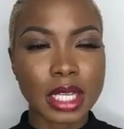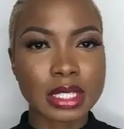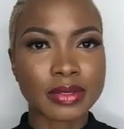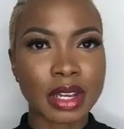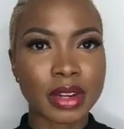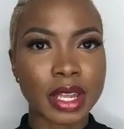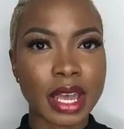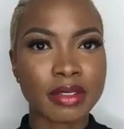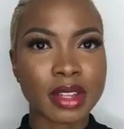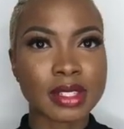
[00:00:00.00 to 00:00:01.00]
It's a very
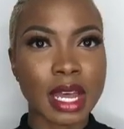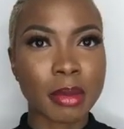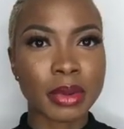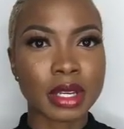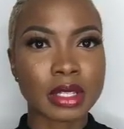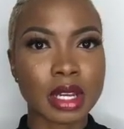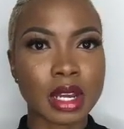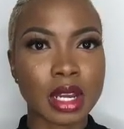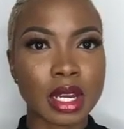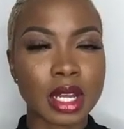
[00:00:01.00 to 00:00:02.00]
heavy topic
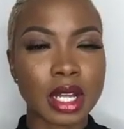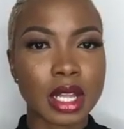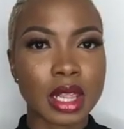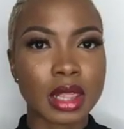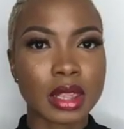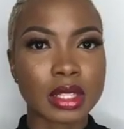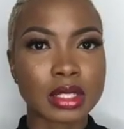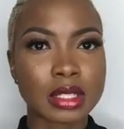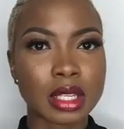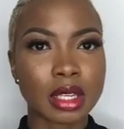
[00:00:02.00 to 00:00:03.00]

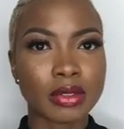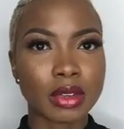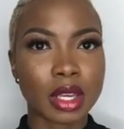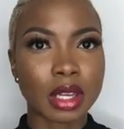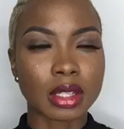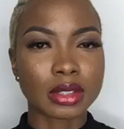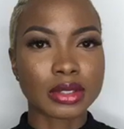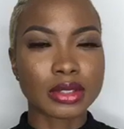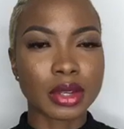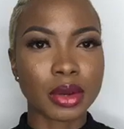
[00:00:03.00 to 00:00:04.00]
this evening,
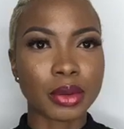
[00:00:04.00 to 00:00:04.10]
so,